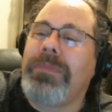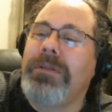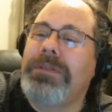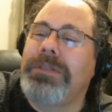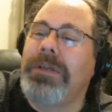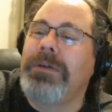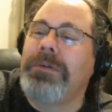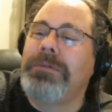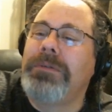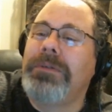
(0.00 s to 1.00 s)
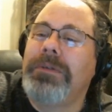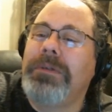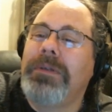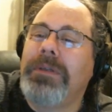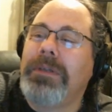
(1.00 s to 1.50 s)
So,
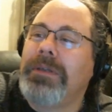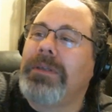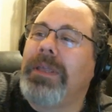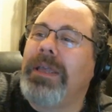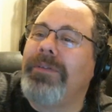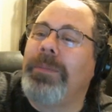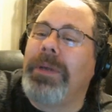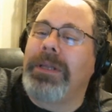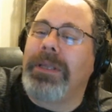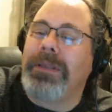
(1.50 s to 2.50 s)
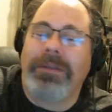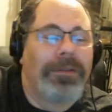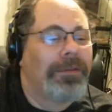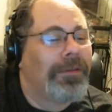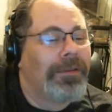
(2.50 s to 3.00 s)
everybody,
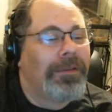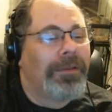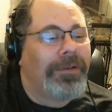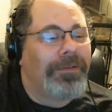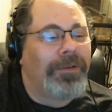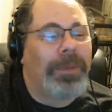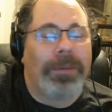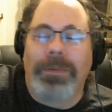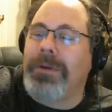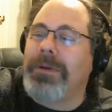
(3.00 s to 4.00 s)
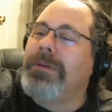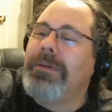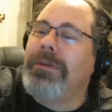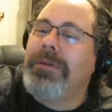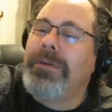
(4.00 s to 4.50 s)
remember,
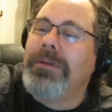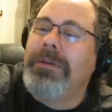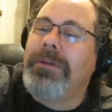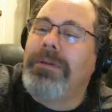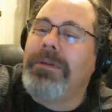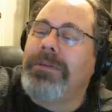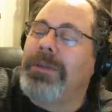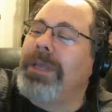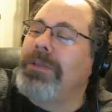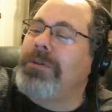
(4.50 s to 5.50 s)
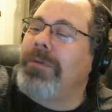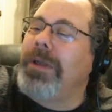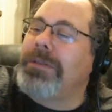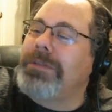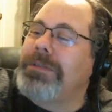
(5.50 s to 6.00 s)
demand your
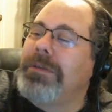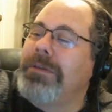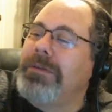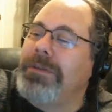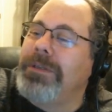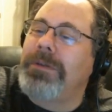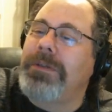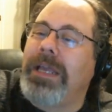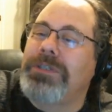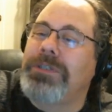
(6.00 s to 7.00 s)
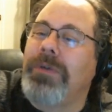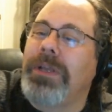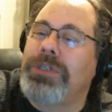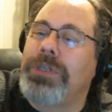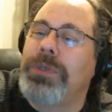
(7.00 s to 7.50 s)
rights. Utilize your
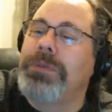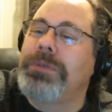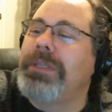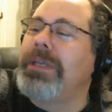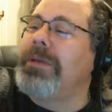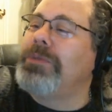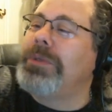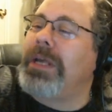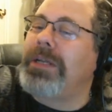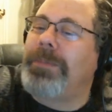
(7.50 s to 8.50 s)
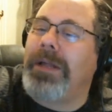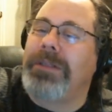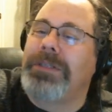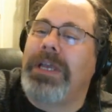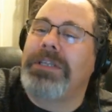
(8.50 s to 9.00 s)
rights. Use them. Do not
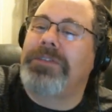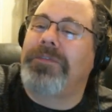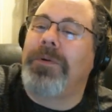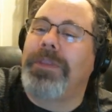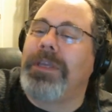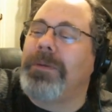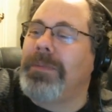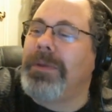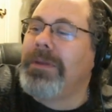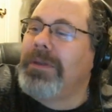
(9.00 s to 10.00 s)
apologize for them.